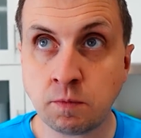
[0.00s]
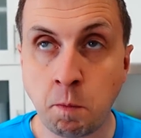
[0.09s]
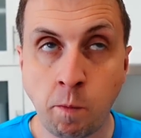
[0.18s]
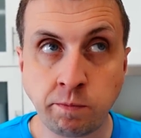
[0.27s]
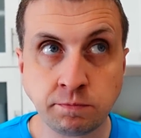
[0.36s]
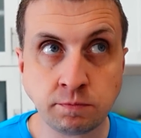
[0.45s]

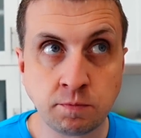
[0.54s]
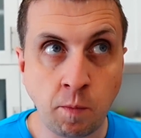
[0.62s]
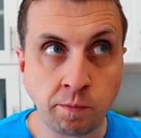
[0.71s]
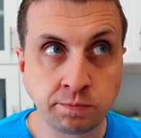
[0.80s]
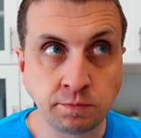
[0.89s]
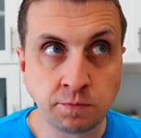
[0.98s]
All right, Aaron is
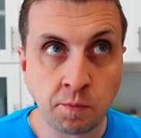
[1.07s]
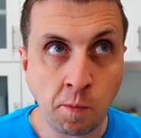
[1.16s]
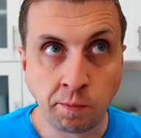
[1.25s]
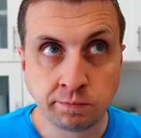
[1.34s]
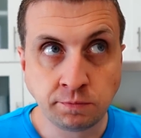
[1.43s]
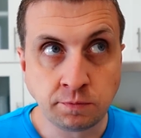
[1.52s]
trying
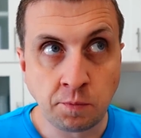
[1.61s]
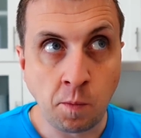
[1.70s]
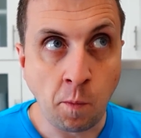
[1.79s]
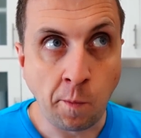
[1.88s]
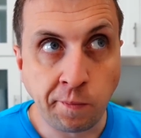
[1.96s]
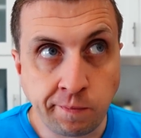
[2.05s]
nori for the
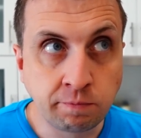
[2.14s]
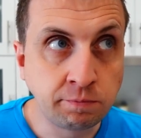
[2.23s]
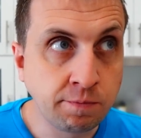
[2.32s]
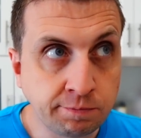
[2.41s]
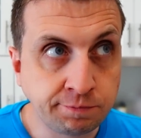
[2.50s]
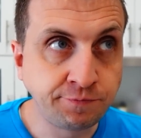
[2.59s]
first
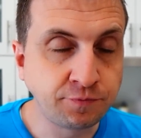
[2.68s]
time.